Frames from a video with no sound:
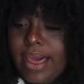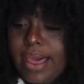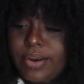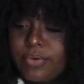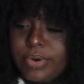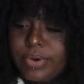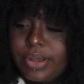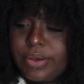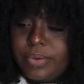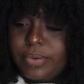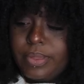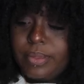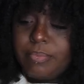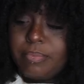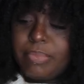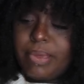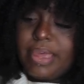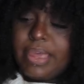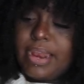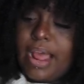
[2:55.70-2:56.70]
I don't know.
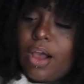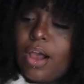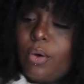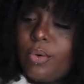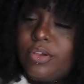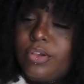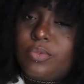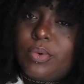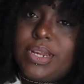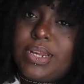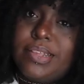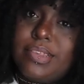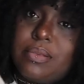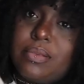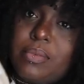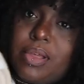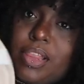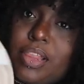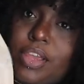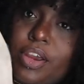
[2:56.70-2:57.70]
But I always wanted
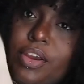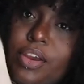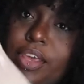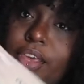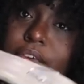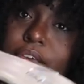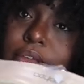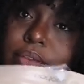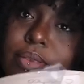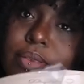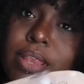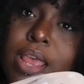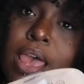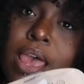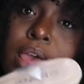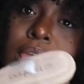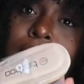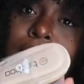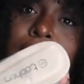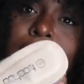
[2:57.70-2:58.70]
some clear heels.
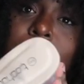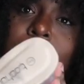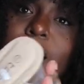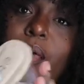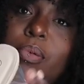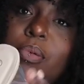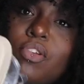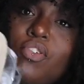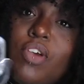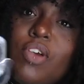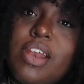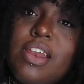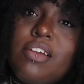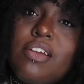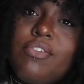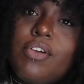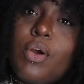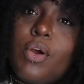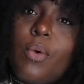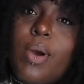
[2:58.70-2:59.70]
They've been
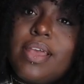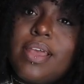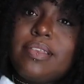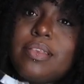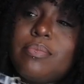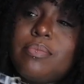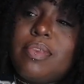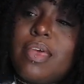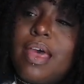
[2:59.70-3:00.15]
trending for quite some